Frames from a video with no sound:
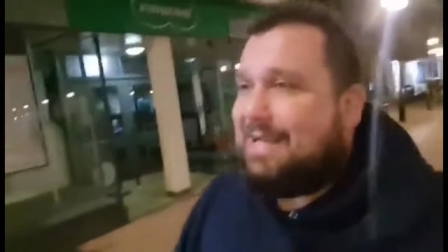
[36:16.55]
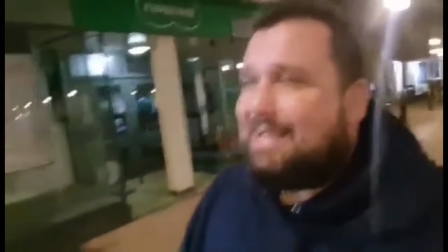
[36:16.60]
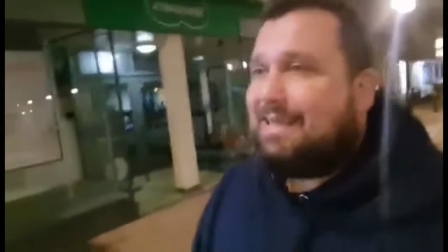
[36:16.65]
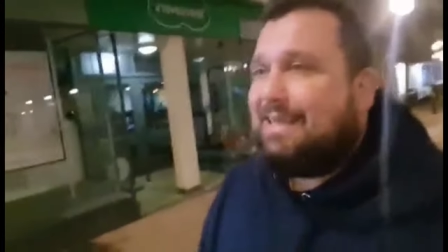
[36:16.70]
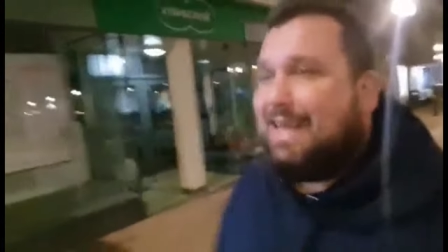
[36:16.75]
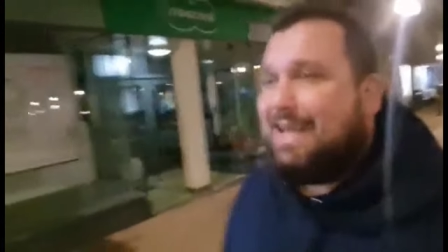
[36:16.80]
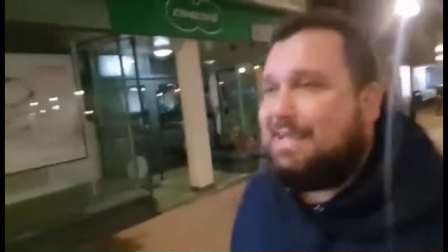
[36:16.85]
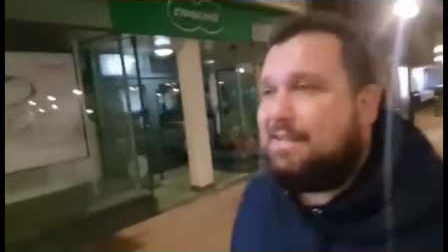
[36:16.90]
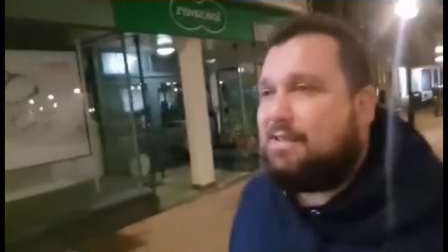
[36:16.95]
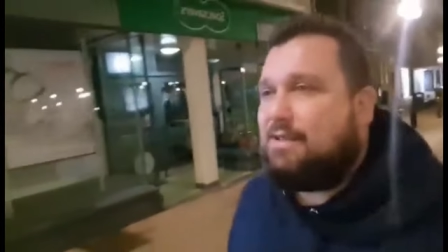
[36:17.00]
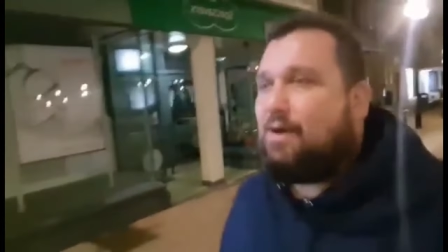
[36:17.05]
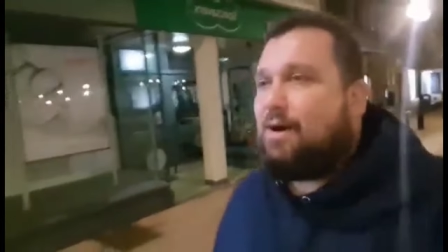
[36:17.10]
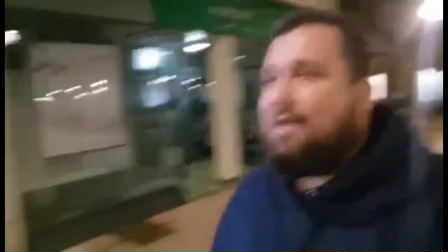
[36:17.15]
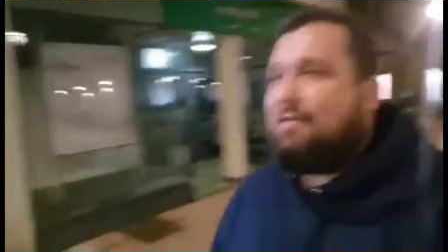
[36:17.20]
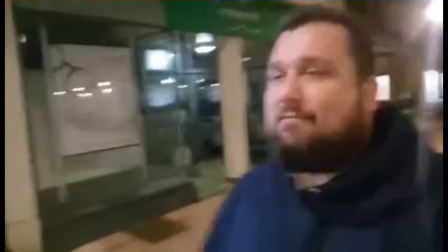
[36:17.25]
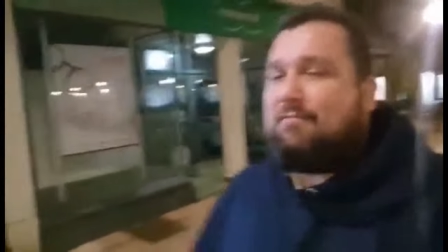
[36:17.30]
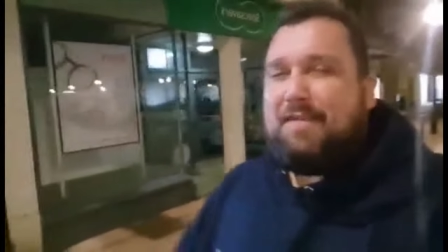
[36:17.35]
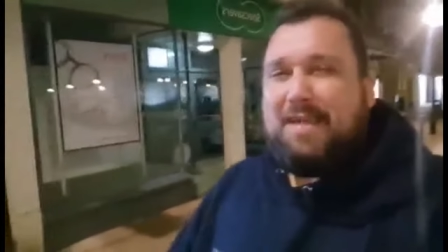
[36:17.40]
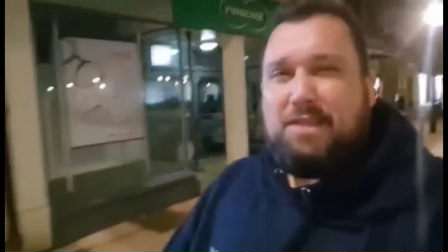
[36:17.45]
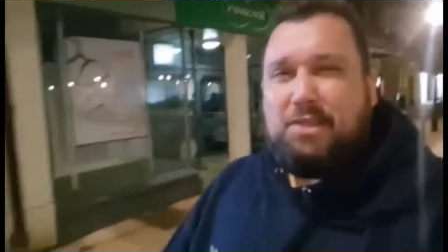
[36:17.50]
Late
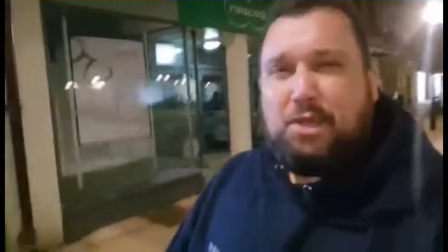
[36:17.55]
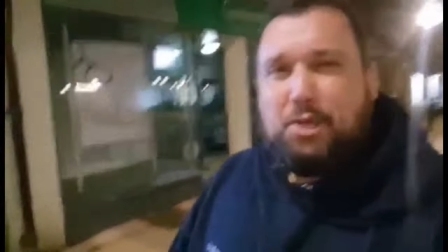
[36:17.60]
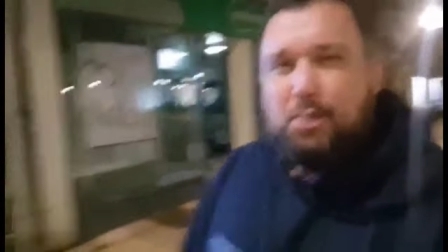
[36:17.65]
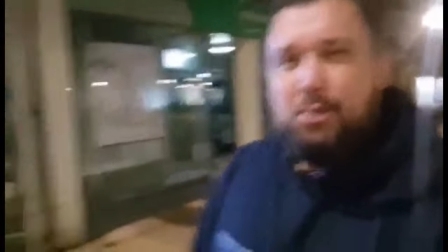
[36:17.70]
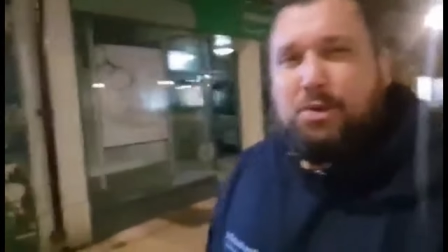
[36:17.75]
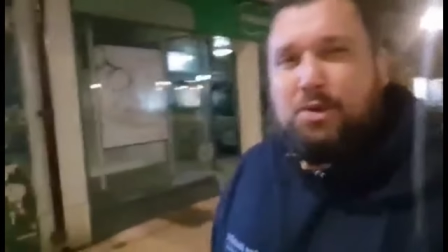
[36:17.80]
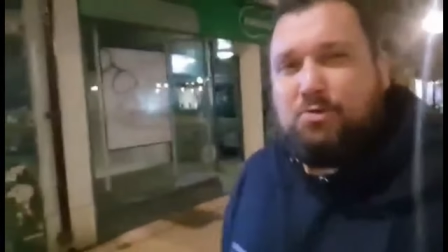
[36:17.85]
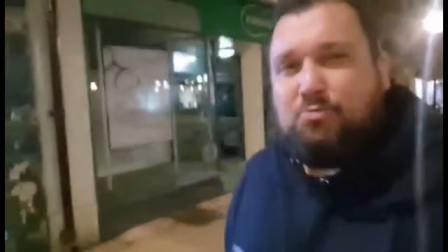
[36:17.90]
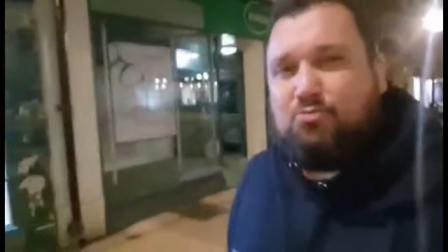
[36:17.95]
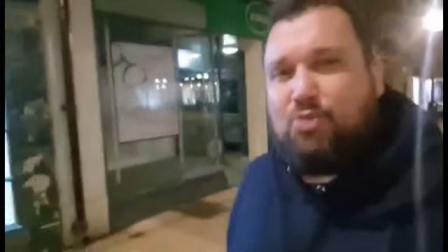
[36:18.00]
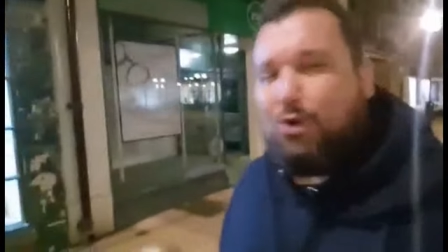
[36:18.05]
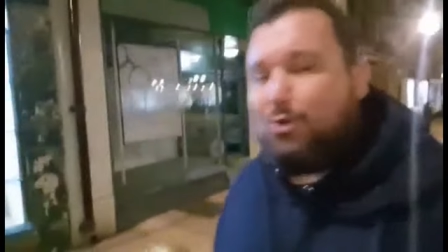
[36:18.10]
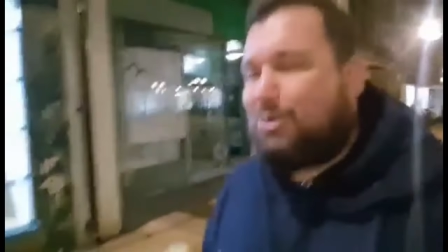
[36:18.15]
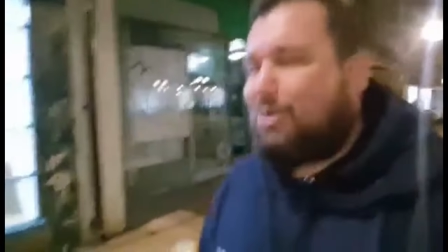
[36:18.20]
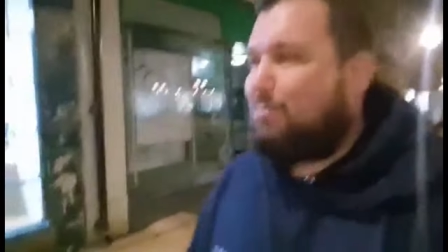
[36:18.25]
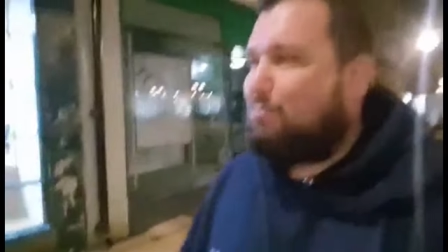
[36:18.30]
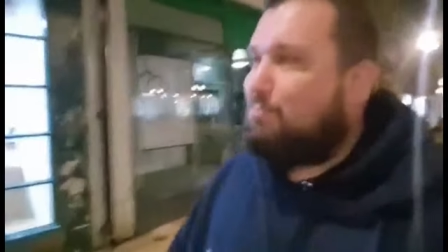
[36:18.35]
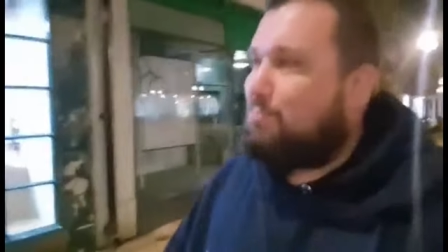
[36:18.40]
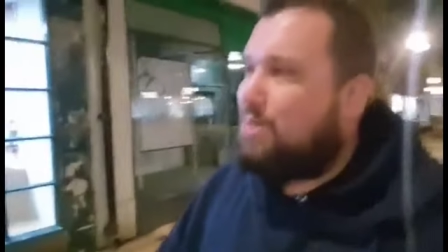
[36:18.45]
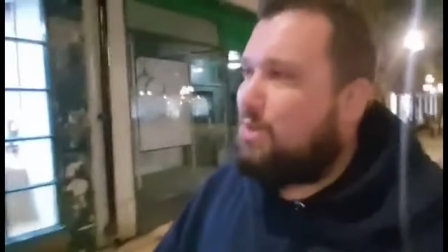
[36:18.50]
night venue,
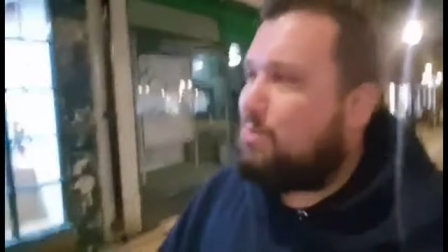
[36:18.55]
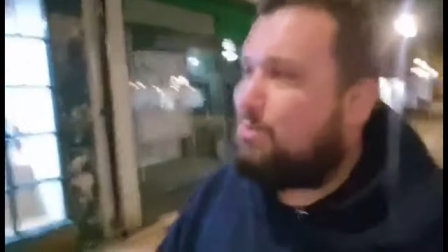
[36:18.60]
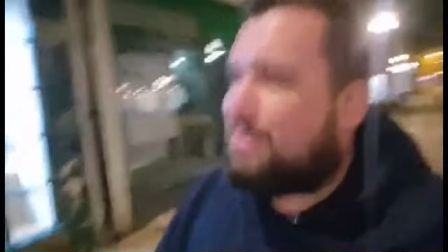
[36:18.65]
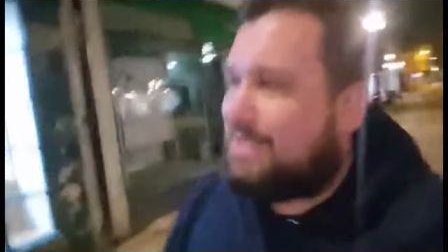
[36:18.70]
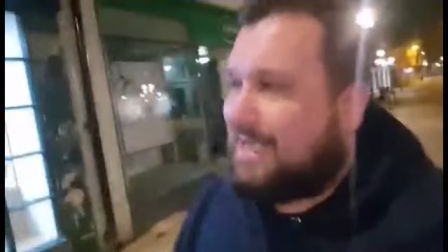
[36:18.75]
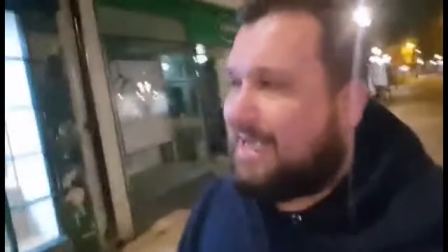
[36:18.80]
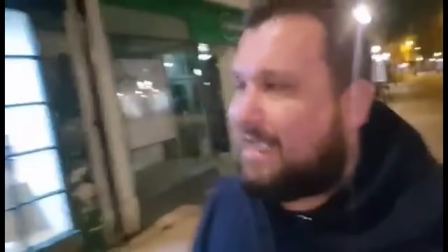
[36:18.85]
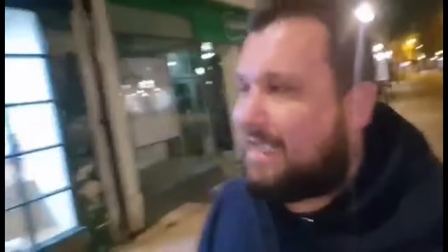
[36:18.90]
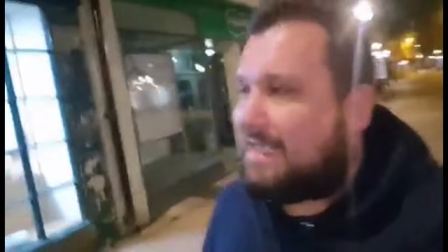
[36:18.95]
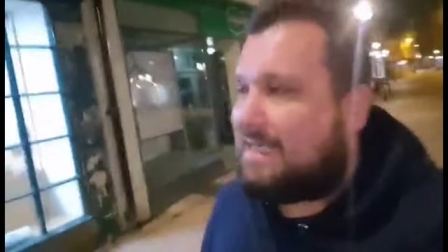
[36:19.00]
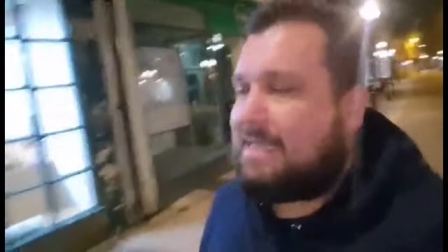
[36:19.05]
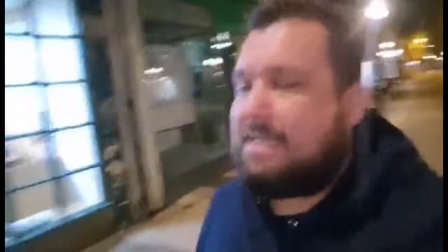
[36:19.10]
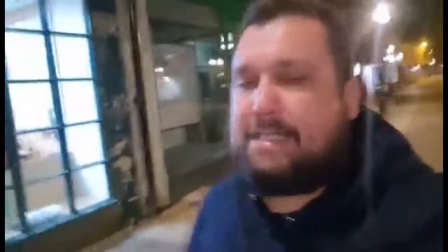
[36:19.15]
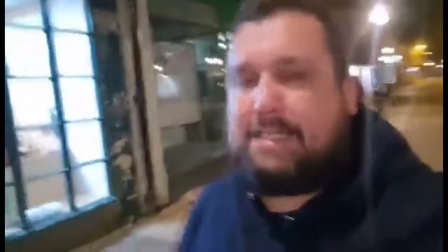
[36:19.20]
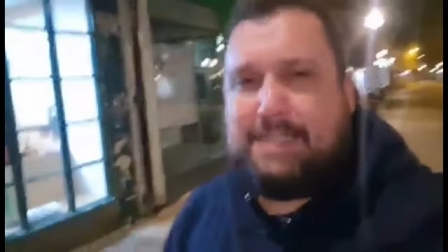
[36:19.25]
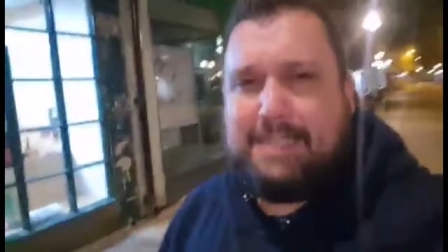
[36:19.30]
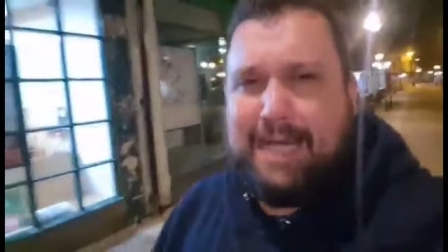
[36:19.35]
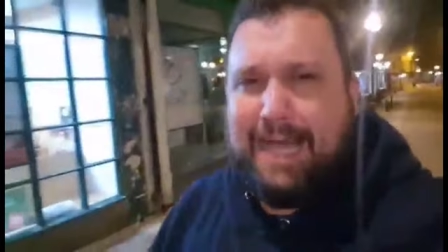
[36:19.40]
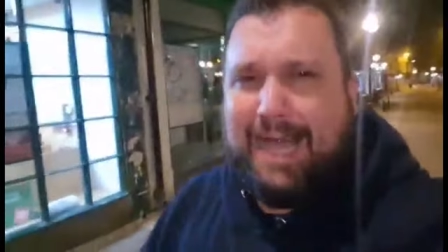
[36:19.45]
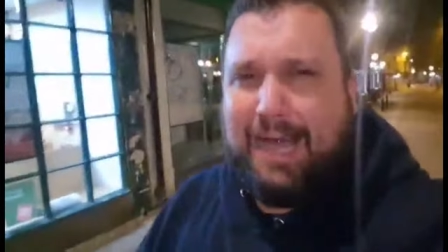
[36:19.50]
rock music,
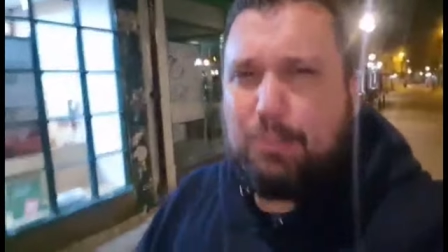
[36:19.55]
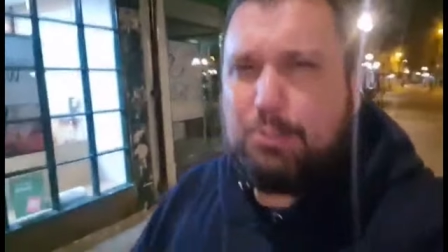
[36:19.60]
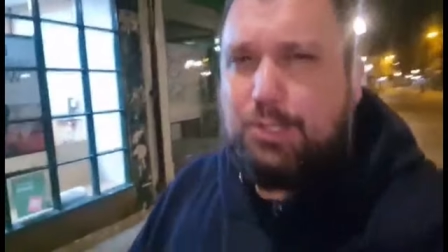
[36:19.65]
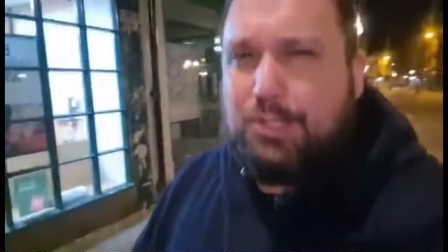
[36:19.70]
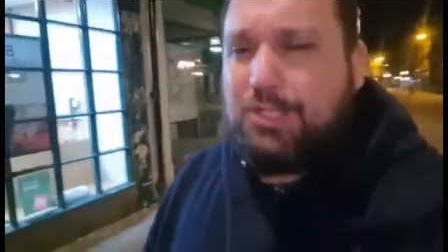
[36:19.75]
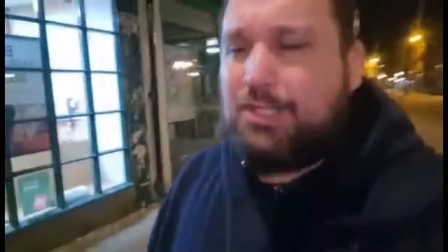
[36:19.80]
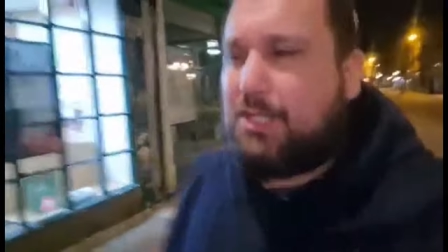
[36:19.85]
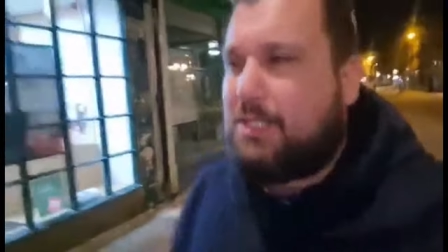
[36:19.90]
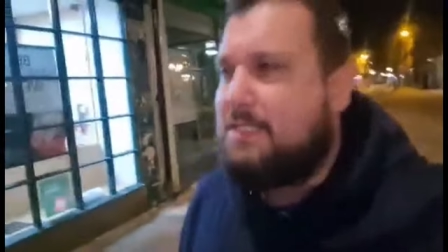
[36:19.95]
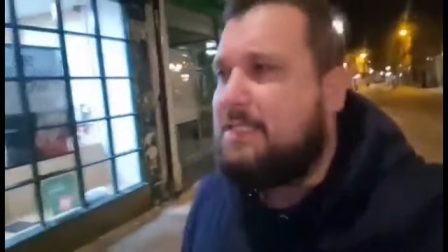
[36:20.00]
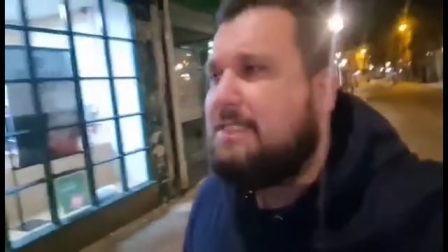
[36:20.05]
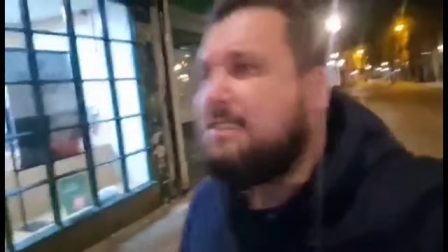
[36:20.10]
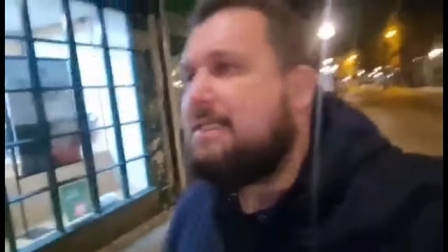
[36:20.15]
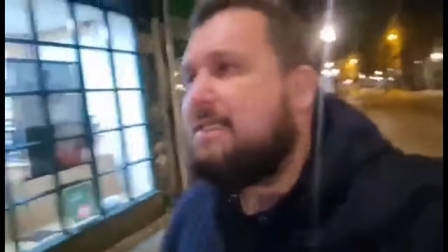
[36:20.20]
house.